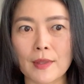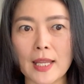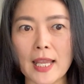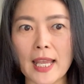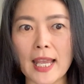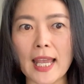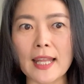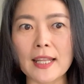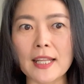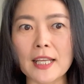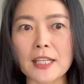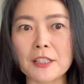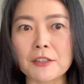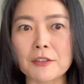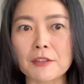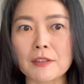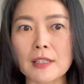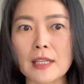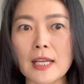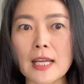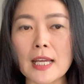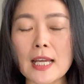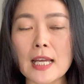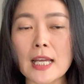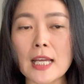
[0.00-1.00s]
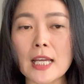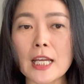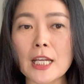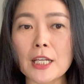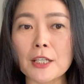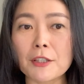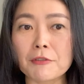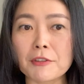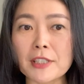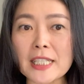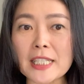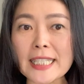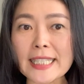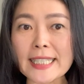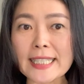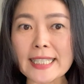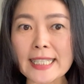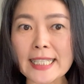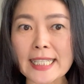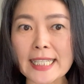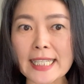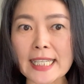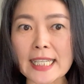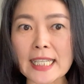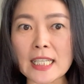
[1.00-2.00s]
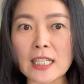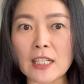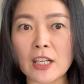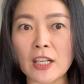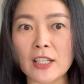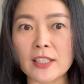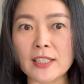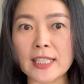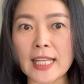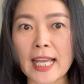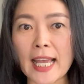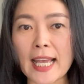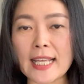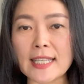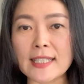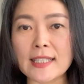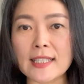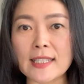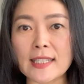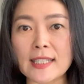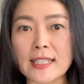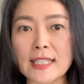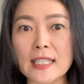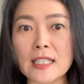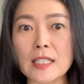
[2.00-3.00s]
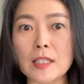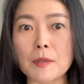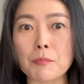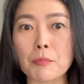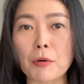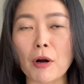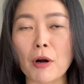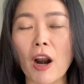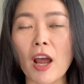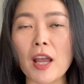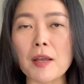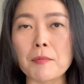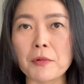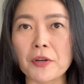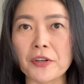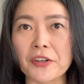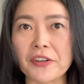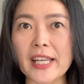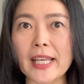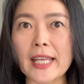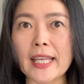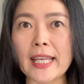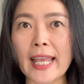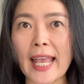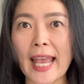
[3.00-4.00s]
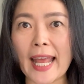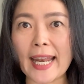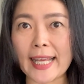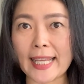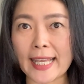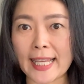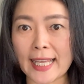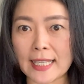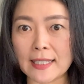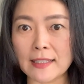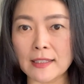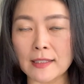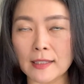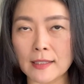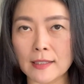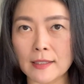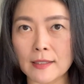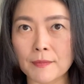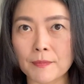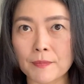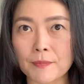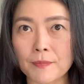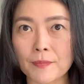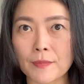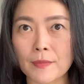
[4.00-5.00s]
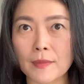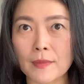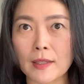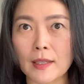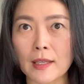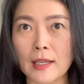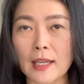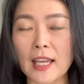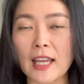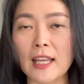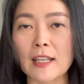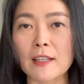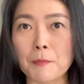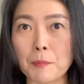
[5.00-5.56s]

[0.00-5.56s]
and green tea contains 6 primary catechins. In the